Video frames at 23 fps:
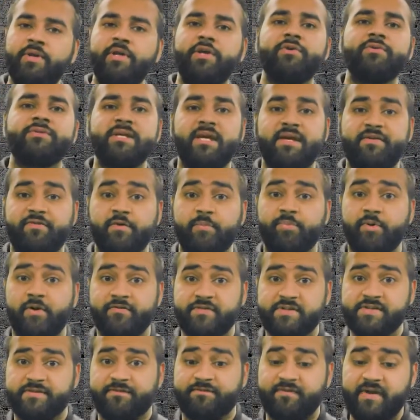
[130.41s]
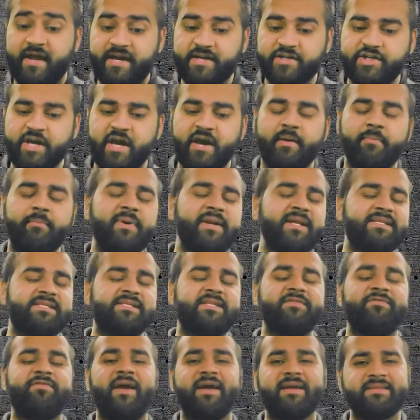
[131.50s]
use it if you're Prophets of Flesh, but it's the
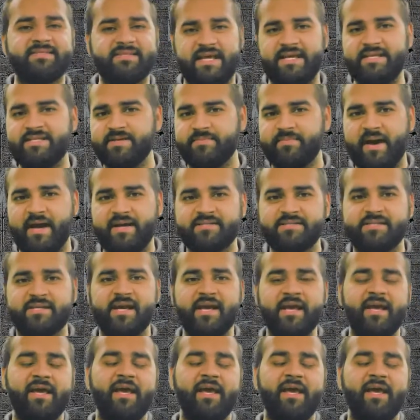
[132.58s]
Vexator mask.